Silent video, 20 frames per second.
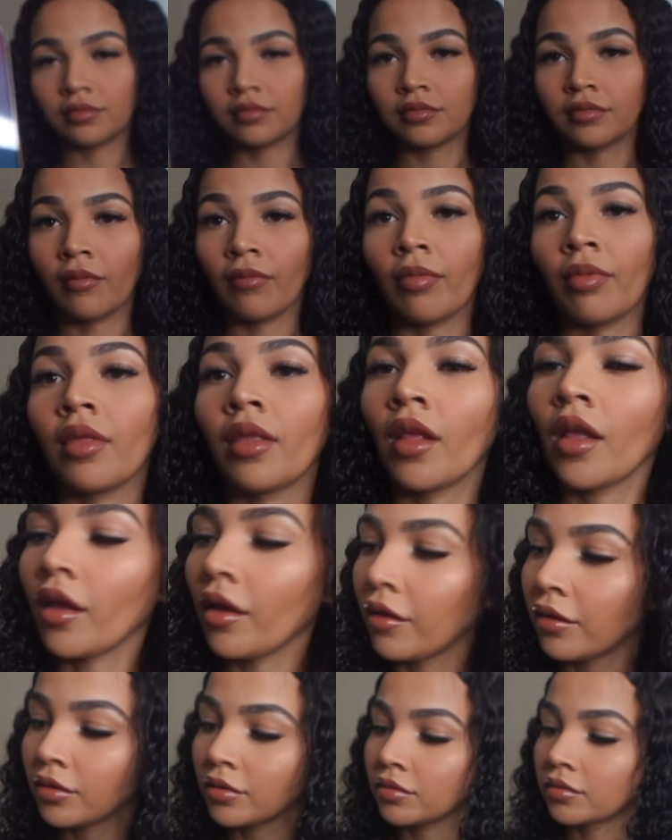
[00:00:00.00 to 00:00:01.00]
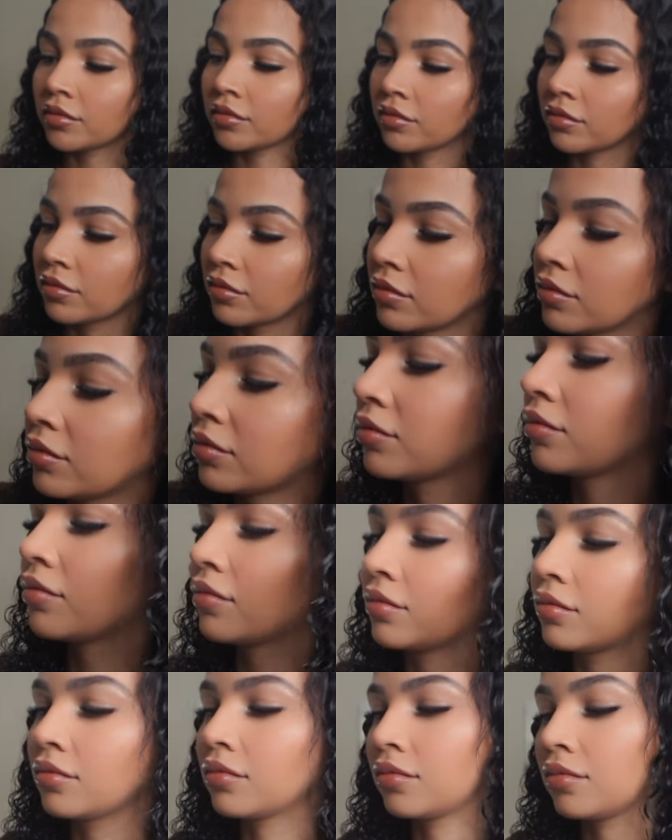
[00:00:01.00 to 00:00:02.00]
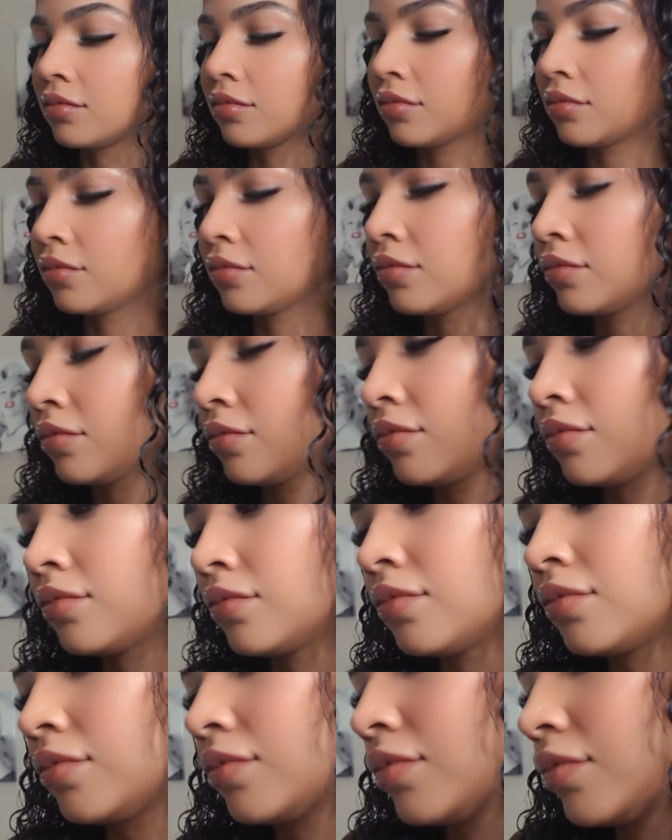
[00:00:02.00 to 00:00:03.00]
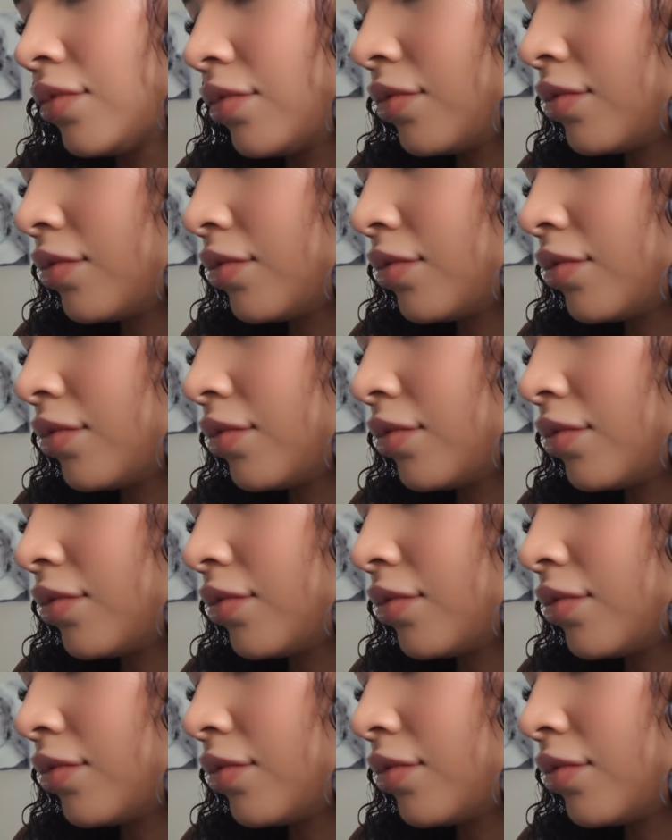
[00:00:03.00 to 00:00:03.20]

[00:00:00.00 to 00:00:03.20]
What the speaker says: Nothing is said.